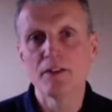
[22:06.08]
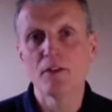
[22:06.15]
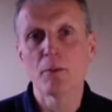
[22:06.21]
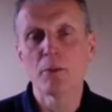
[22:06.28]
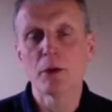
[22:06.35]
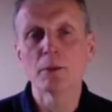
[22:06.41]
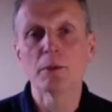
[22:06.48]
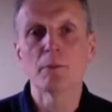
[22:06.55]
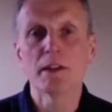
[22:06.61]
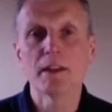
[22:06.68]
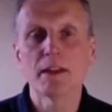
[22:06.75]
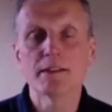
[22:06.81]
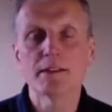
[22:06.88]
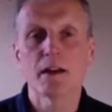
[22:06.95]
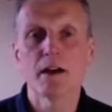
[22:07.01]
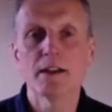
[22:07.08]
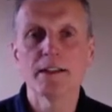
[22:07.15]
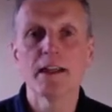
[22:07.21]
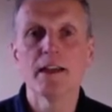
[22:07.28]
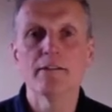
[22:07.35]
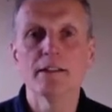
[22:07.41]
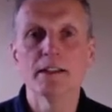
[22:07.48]
a problem with this
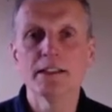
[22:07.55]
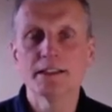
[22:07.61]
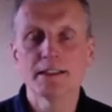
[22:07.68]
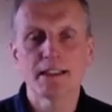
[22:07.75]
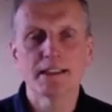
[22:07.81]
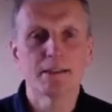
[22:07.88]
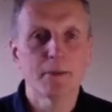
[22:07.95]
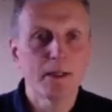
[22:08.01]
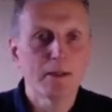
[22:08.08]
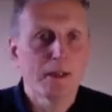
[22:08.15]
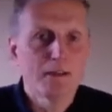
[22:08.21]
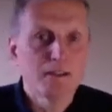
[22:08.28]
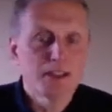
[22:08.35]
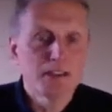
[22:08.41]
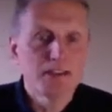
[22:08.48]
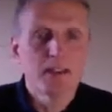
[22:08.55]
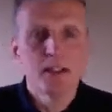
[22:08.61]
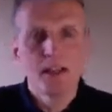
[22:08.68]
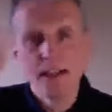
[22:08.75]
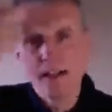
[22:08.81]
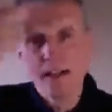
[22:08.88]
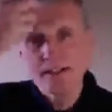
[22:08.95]
idea. And he said to me, I've just
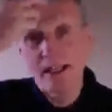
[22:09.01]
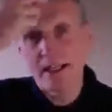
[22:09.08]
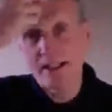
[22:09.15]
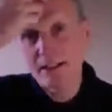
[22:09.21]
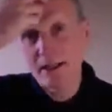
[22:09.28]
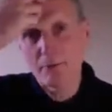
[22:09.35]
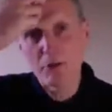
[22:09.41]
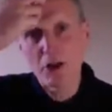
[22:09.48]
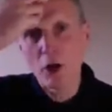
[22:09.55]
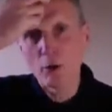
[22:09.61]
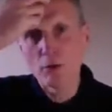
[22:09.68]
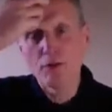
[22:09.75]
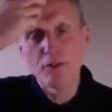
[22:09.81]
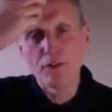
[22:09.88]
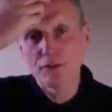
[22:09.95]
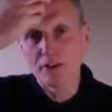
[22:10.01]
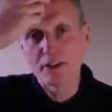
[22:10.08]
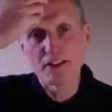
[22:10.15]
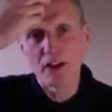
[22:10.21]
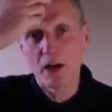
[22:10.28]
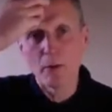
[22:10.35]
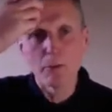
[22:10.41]
taken up golf, for
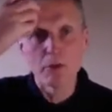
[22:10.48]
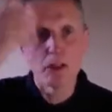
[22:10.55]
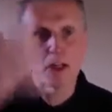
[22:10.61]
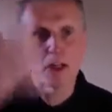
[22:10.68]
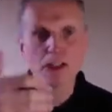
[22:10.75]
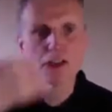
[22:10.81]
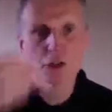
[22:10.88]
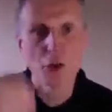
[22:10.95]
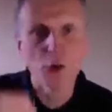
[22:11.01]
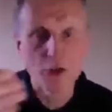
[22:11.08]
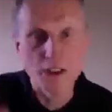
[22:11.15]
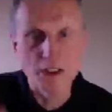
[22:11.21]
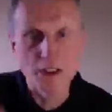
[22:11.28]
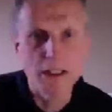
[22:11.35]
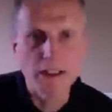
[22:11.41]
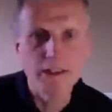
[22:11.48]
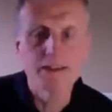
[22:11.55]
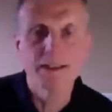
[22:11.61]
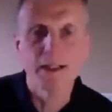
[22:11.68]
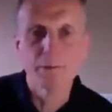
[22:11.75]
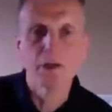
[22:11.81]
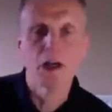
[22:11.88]
example. I surely need
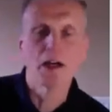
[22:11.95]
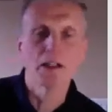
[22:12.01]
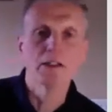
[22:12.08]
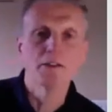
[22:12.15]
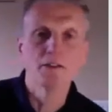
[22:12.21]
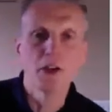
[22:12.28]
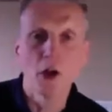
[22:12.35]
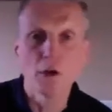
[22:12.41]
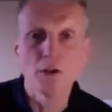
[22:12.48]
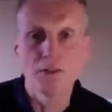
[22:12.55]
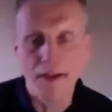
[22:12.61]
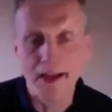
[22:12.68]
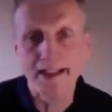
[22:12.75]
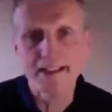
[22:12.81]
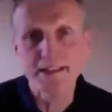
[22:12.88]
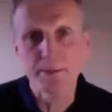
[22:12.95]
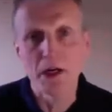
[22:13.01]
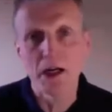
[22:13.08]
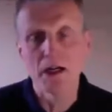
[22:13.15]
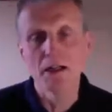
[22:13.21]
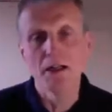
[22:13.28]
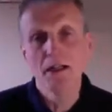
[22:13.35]
some kind of golf
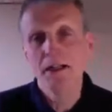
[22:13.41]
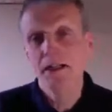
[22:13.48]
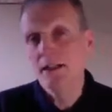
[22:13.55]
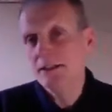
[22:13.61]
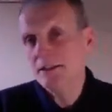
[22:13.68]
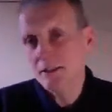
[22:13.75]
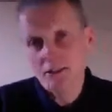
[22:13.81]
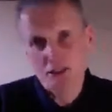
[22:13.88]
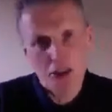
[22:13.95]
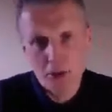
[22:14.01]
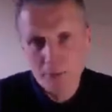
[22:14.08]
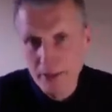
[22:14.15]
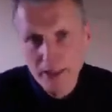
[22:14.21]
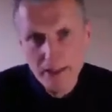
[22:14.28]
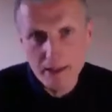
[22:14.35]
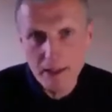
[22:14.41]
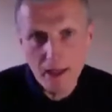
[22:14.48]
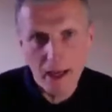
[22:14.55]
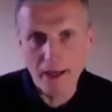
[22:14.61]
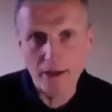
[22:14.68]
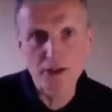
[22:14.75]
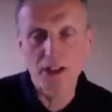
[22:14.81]
expert to show me
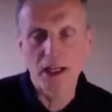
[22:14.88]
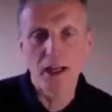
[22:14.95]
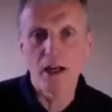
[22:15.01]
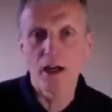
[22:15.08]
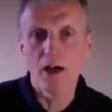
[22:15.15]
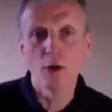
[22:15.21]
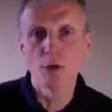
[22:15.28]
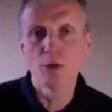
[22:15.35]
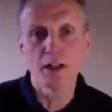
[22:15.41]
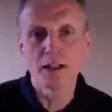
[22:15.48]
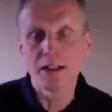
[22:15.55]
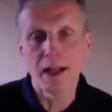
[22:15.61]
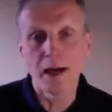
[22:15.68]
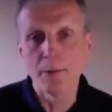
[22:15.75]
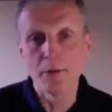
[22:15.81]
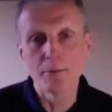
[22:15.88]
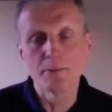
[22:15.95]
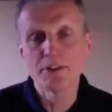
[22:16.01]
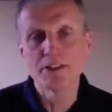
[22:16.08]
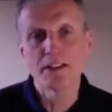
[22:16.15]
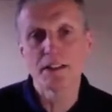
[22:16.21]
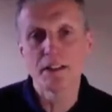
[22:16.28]
how to hold the club, and
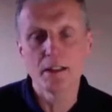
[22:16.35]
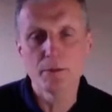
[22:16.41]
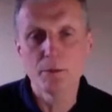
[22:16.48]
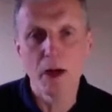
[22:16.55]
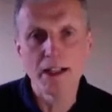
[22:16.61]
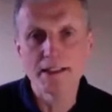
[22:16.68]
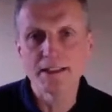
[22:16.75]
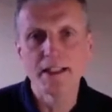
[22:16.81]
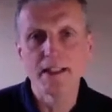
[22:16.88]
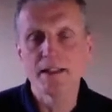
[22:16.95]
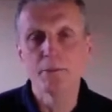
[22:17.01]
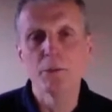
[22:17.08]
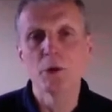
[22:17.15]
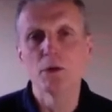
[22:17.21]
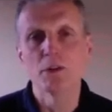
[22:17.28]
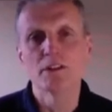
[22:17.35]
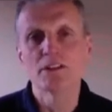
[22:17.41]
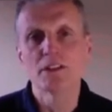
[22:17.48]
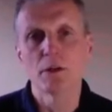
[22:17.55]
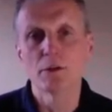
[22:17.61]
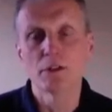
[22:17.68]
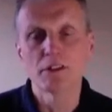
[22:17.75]
particularly where to hit the ball, and
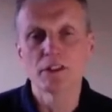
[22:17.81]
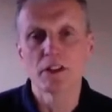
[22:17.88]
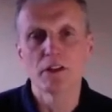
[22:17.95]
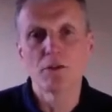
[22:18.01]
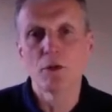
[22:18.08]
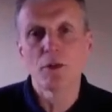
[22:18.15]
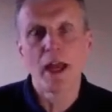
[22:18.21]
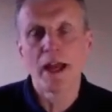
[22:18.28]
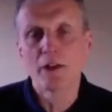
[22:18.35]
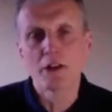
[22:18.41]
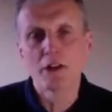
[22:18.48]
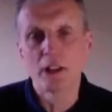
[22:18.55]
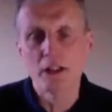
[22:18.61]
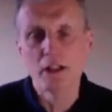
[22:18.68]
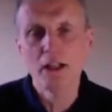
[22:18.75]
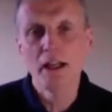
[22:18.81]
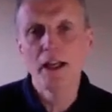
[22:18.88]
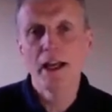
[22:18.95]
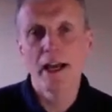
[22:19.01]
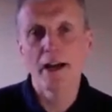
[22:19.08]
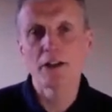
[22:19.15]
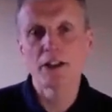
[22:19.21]
so on and so forth. How could
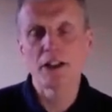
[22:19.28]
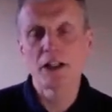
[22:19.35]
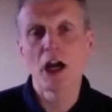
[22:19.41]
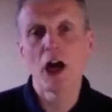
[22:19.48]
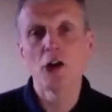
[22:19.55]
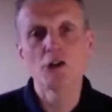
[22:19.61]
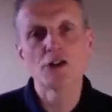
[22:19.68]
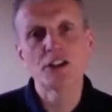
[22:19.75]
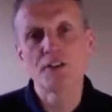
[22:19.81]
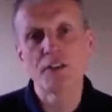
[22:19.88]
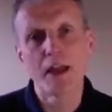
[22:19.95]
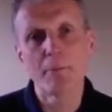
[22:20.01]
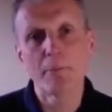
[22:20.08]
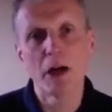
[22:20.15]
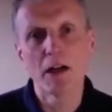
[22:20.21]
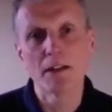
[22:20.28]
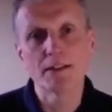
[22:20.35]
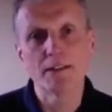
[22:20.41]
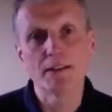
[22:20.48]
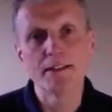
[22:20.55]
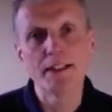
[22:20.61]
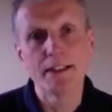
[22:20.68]
a coach, if that
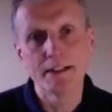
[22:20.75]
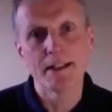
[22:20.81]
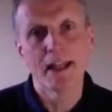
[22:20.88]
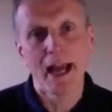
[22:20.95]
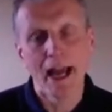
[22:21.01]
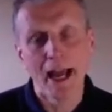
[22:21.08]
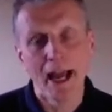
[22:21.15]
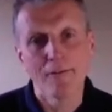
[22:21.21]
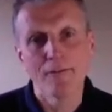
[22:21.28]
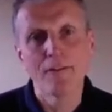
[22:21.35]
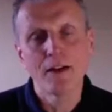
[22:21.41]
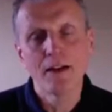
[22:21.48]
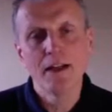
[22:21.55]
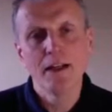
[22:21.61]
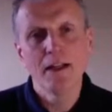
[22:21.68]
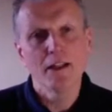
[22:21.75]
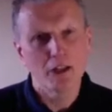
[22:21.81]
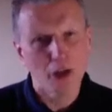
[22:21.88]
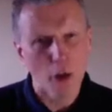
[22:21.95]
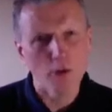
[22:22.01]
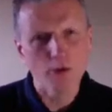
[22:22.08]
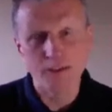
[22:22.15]
person didn't have
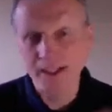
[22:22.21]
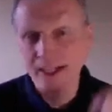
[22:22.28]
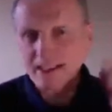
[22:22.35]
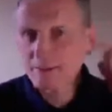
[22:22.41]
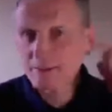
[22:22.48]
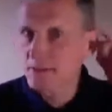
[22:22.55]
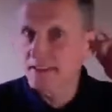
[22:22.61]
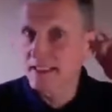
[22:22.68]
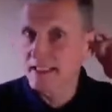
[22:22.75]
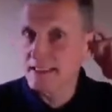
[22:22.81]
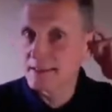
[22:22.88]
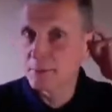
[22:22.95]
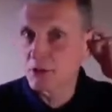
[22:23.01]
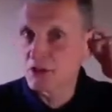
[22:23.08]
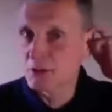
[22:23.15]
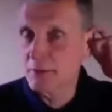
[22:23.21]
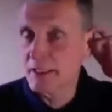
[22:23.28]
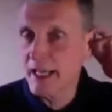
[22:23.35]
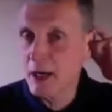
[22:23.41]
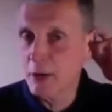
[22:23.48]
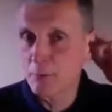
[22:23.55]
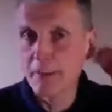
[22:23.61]
golfing expertise, possibly
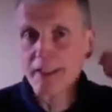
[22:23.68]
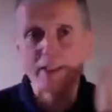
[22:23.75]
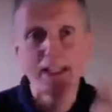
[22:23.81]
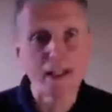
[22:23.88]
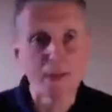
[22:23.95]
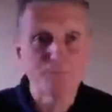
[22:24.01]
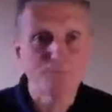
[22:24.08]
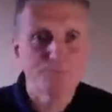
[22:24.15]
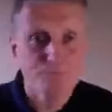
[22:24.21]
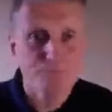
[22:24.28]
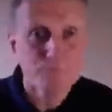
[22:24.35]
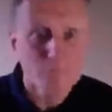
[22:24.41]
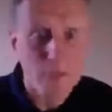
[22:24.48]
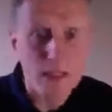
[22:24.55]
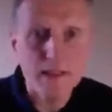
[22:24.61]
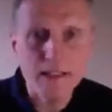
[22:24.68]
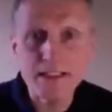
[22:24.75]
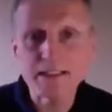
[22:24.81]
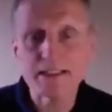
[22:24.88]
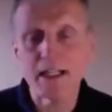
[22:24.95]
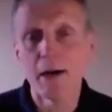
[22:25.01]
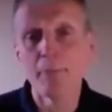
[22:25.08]
help me? Now,
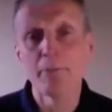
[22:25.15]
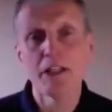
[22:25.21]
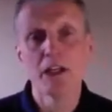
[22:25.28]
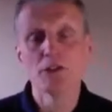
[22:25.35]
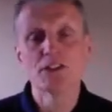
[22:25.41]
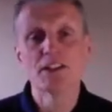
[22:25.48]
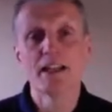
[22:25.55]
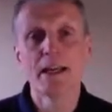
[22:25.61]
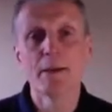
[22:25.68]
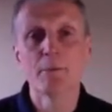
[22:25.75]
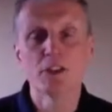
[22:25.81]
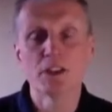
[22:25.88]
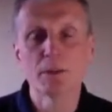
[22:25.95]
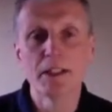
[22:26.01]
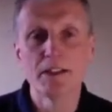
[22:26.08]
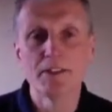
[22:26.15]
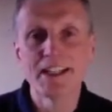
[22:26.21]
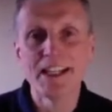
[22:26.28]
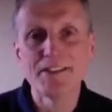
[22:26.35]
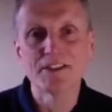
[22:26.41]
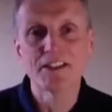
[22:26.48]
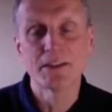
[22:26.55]
this, unbeknownst to him, was a bit of a
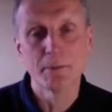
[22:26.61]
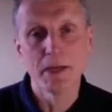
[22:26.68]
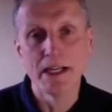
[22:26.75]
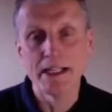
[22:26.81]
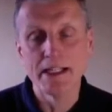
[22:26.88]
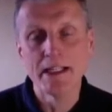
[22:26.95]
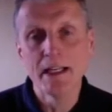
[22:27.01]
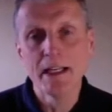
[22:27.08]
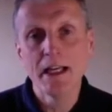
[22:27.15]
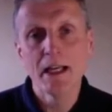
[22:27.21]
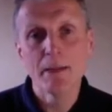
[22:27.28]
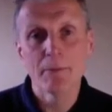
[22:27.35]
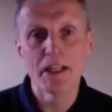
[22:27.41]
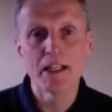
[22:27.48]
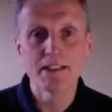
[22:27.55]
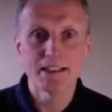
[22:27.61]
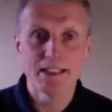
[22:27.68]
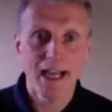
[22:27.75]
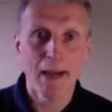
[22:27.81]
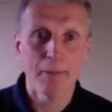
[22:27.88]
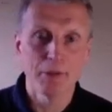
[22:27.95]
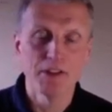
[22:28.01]
gift to me, because it
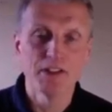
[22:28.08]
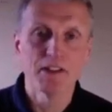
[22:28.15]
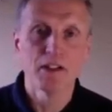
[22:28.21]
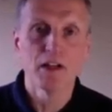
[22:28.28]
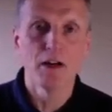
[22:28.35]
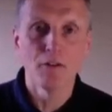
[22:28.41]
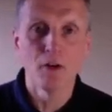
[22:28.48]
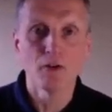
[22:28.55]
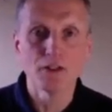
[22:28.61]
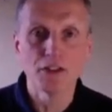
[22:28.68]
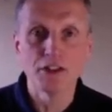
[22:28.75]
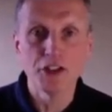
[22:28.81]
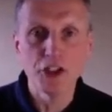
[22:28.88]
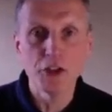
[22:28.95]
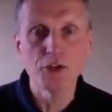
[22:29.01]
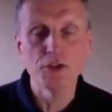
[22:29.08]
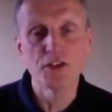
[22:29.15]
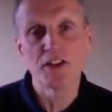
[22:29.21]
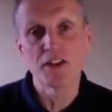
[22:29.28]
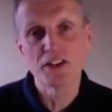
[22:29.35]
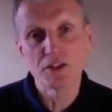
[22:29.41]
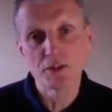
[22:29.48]
happens that I've often
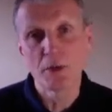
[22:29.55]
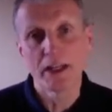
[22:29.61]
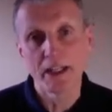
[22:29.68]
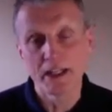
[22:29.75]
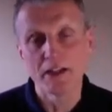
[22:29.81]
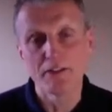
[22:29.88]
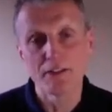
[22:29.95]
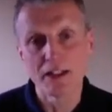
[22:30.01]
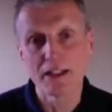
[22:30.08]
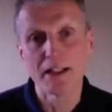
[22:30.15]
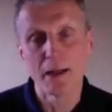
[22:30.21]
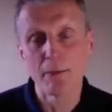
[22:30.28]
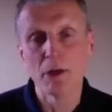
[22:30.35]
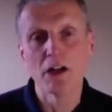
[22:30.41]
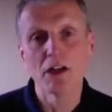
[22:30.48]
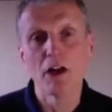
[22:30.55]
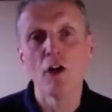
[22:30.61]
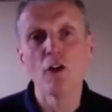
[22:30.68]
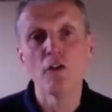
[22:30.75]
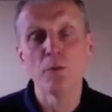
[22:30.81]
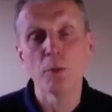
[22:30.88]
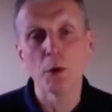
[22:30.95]
used the swinging of a club at a
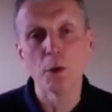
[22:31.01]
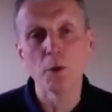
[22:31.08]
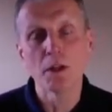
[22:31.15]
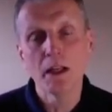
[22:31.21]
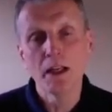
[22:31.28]
golf ball